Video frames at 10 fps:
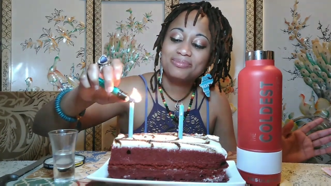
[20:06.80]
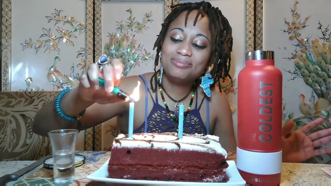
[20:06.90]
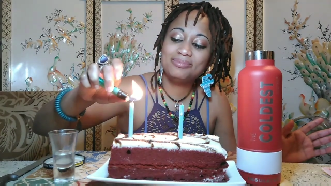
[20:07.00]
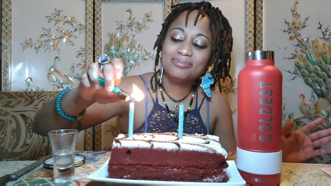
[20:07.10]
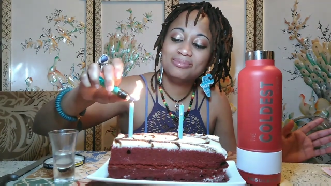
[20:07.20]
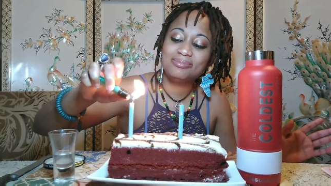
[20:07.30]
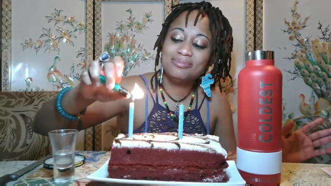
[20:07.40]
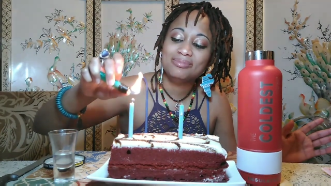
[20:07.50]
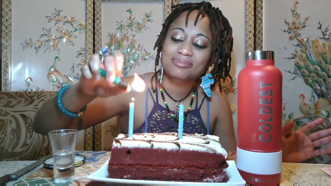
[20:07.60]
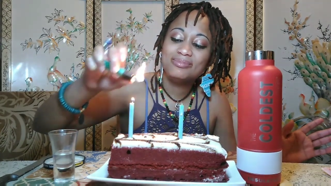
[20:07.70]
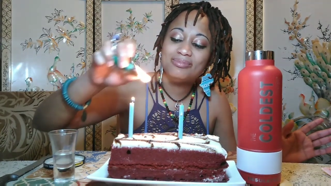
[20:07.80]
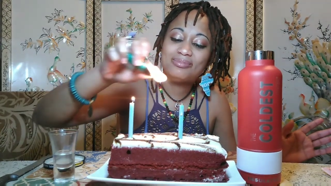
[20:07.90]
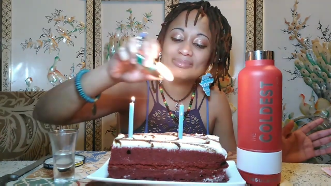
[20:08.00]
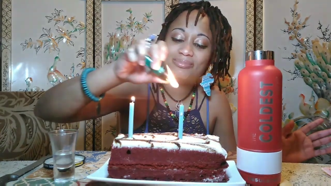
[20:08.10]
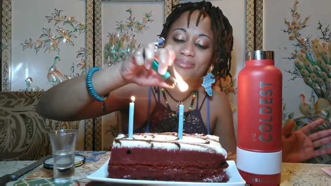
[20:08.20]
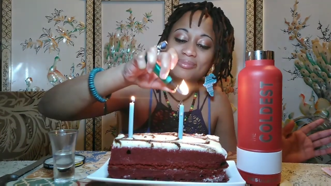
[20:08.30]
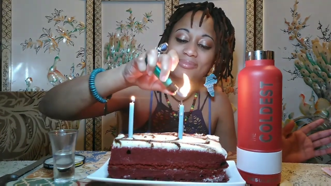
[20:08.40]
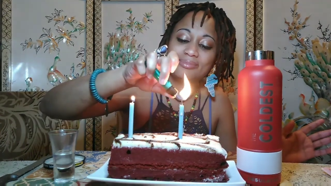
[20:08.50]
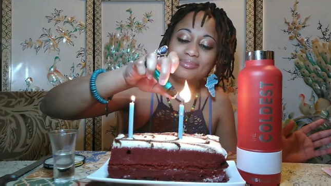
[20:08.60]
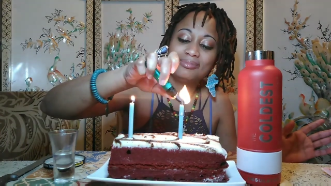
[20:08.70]

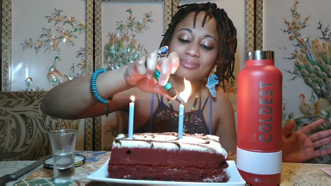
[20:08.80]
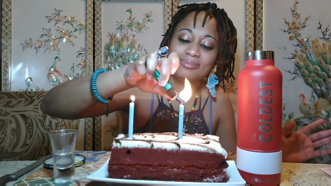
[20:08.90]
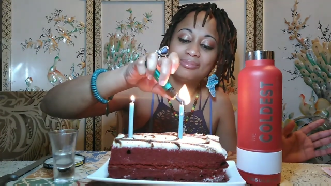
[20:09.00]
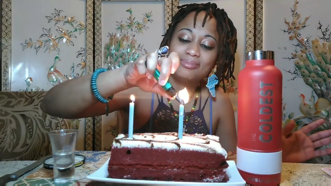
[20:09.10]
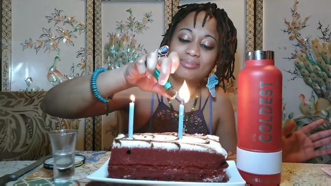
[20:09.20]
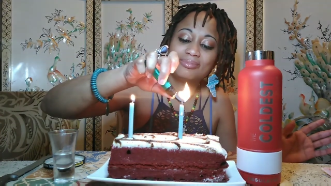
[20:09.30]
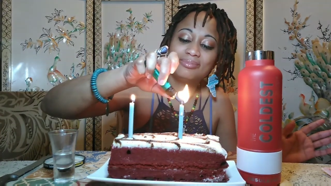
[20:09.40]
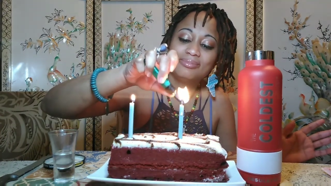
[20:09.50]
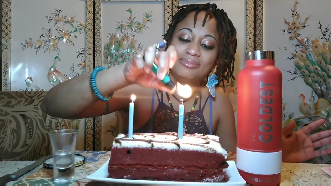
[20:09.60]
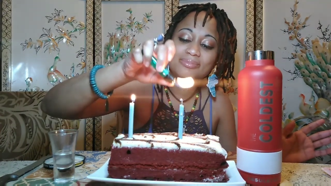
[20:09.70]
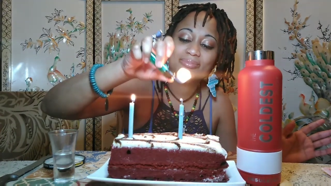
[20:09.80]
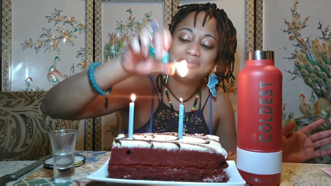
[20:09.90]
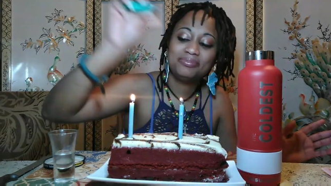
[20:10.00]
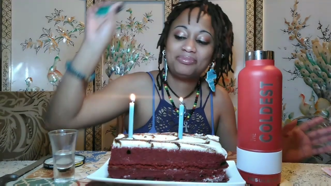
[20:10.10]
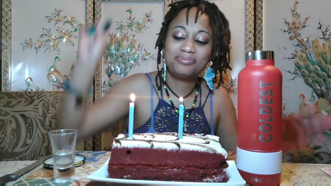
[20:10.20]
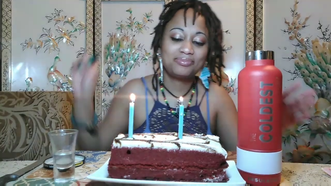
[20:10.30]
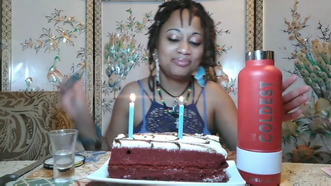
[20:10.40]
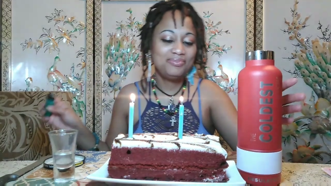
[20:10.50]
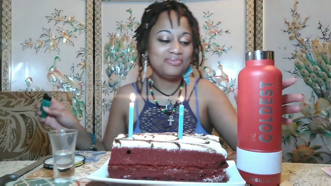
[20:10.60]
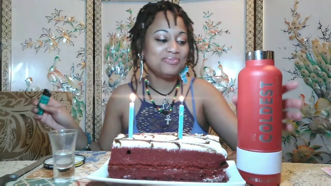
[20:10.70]

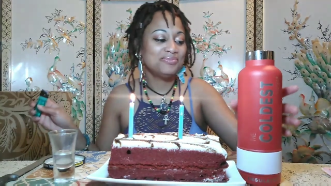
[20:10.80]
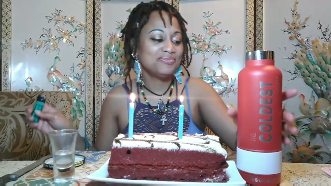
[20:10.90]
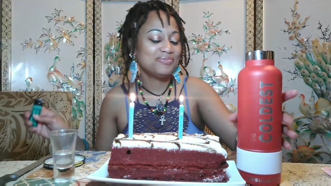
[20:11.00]
Nobody speaks.